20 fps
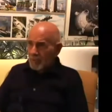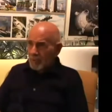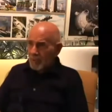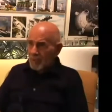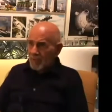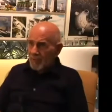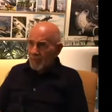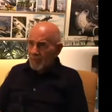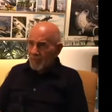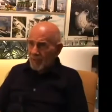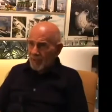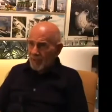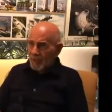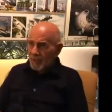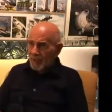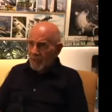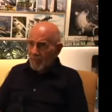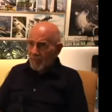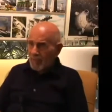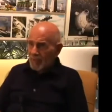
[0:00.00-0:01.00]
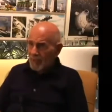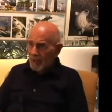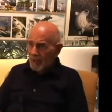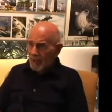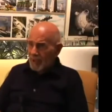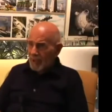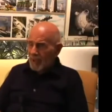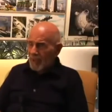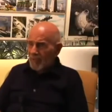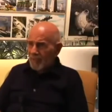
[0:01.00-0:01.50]
Well, of course, the government
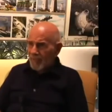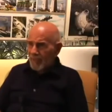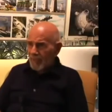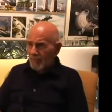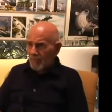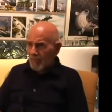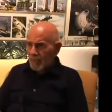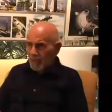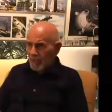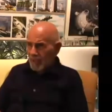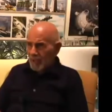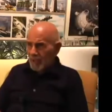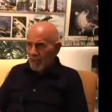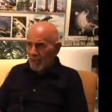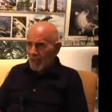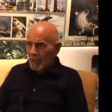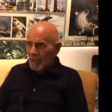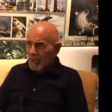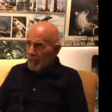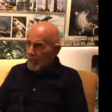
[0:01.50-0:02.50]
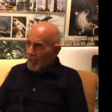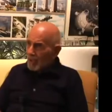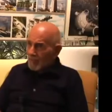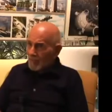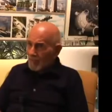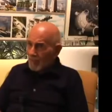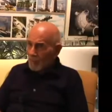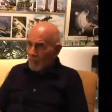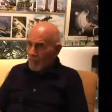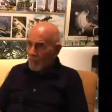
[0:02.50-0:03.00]
didn't have that money
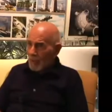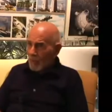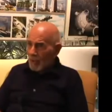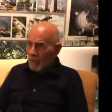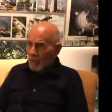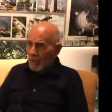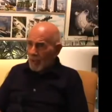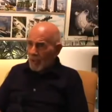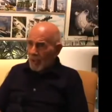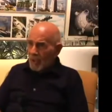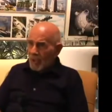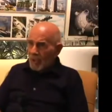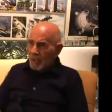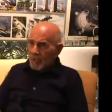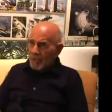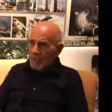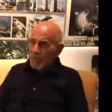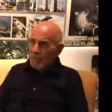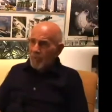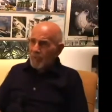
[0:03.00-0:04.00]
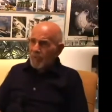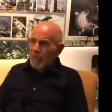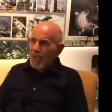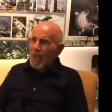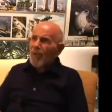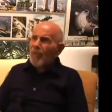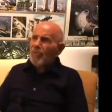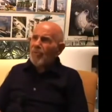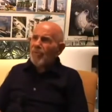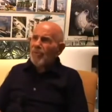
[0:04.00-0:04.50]
after the war. So
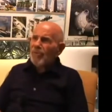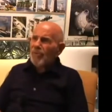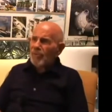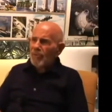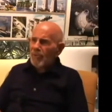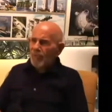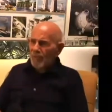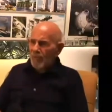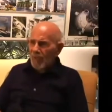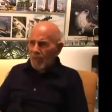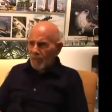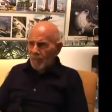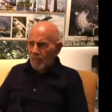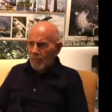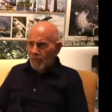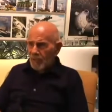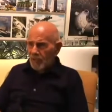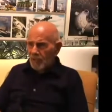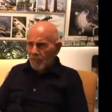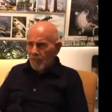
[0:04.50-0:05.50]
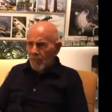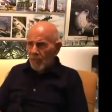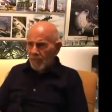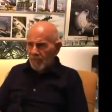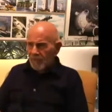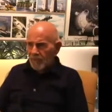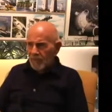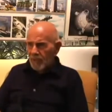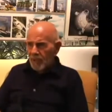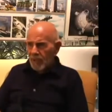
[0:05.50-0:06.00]
thousands of veterans
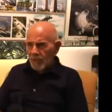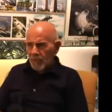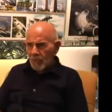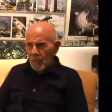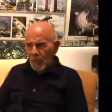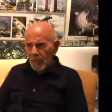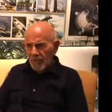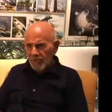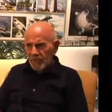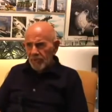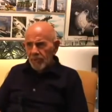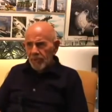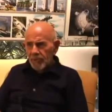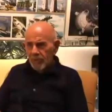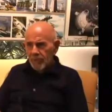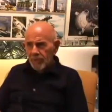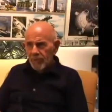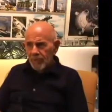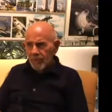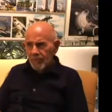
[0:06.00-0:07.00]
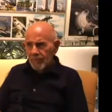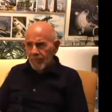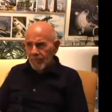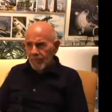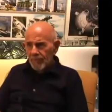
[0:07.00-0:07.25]
marched on Washington